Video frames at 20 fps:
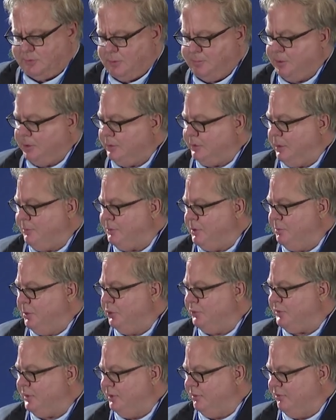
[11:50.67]
to build up the
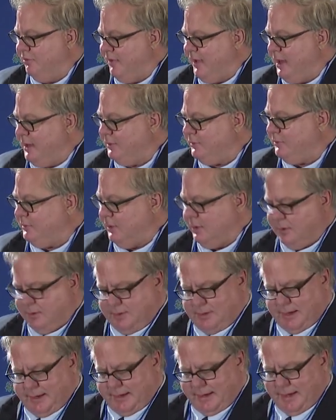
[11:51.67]
most advanced and
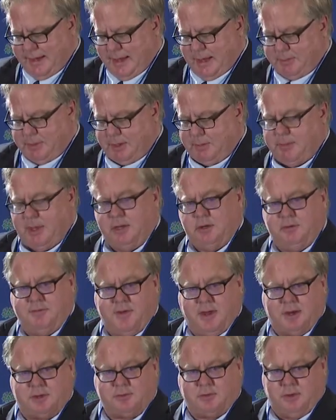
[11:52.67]
dynamic
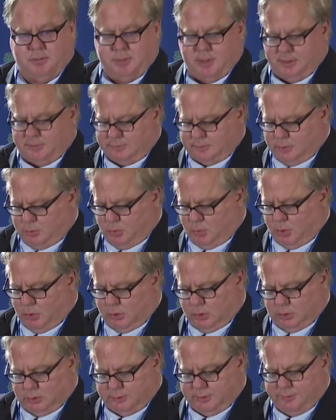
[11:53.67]
manufacturing base in the
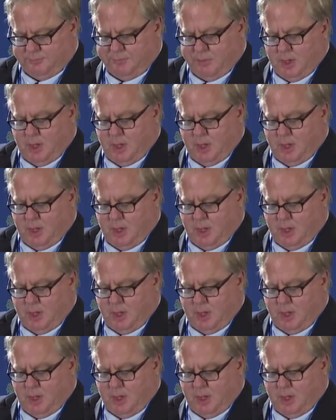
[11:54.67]
world,